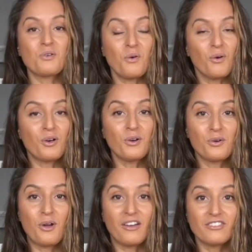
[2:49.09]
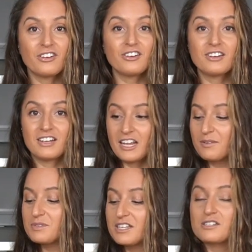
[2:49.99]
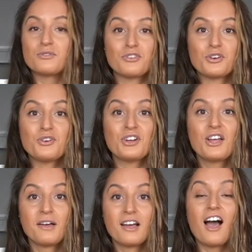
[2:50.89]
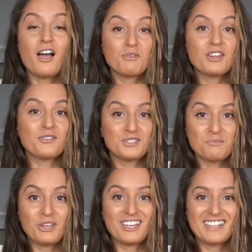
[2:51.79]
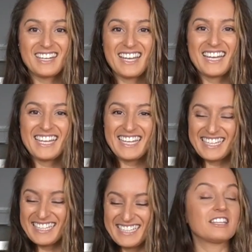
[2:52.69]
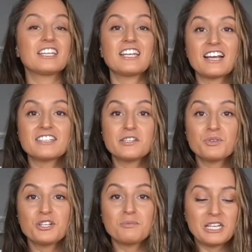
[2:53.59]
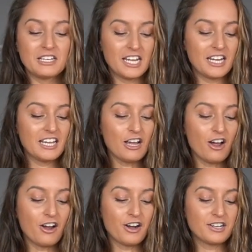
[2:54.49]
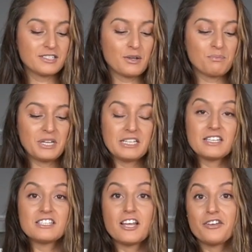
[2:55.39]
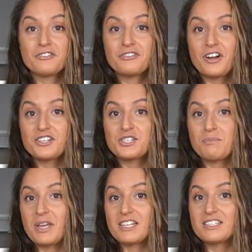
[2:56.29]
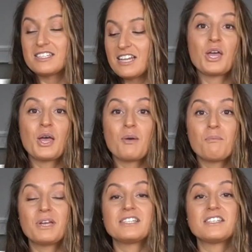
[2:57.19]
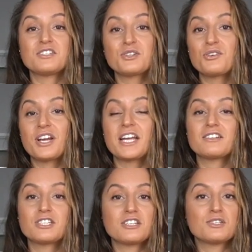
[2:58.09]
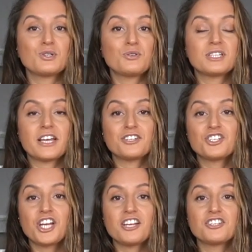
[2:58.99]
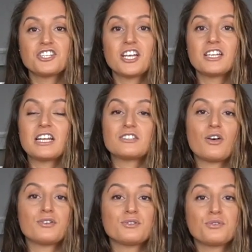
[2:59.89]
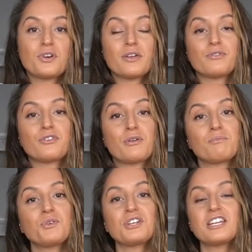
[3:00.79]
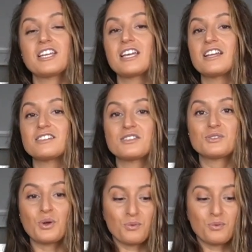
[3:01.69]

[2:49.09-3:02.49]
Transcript: cool. Whoever named this fruit, I would love to meet. The next thing we're going to be needing are some pieces of fresh mint. Mint is great to soothe digestion. It's also great for immunity and so